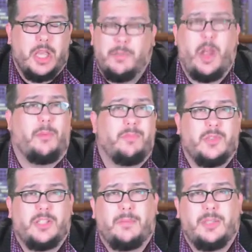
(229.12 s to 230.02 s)
No,
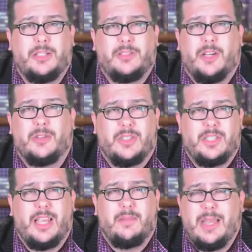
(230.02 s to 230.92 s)
some dildos
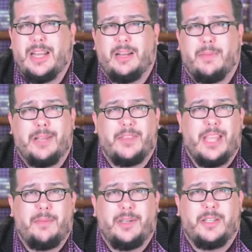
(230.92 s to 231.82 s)
instead made it about
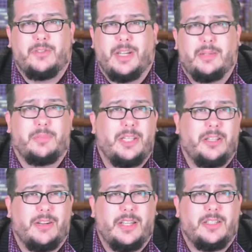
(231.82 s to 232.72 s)
them and tried to plead
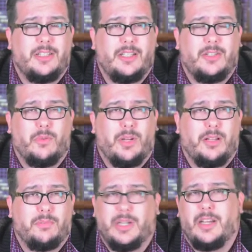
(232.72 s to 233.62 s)
their innocence
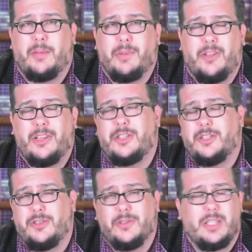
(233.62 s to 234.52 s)
while bringing up other
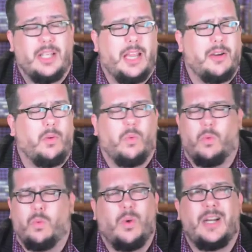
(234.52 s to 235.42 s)
issues. Like,
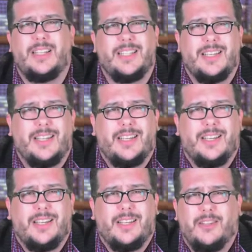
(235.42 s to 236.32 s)
what?
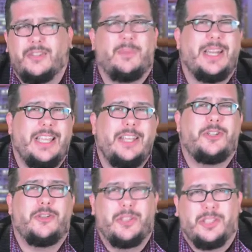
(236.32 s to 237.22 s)
There's so many
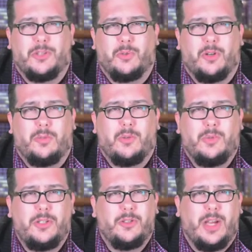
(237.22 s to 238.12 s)
issues in this world, but
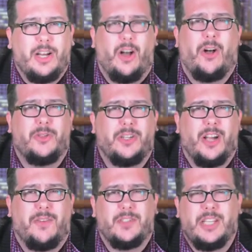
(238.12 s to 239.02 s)
when you try to halt a
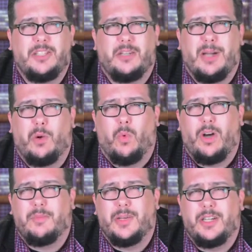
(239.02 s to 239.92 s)
conversation about
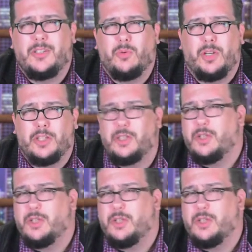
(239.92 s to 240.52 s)
one because you want to